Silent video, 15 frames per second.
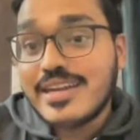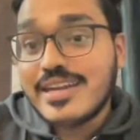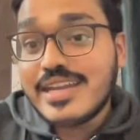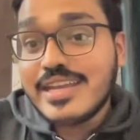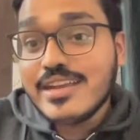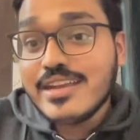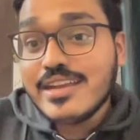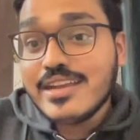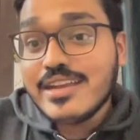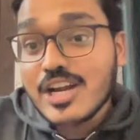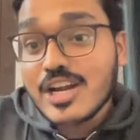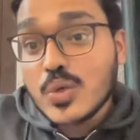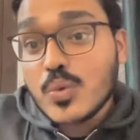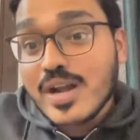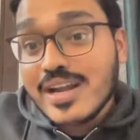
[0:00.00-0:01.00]
Tier 2
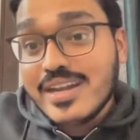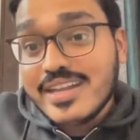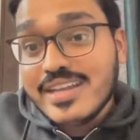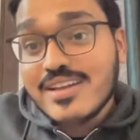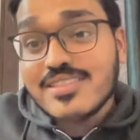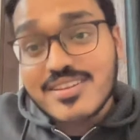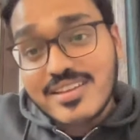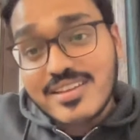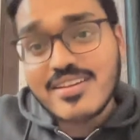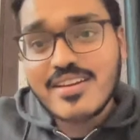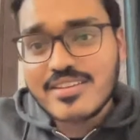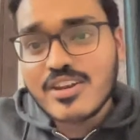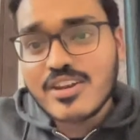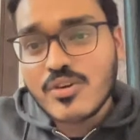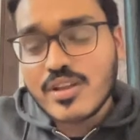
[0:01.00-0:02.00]
and tier 3 cities in
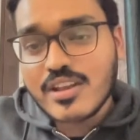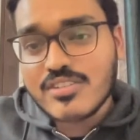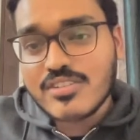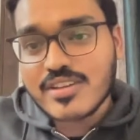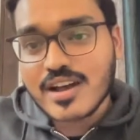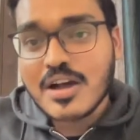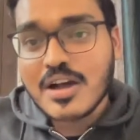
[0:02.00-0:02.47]
Indonesia.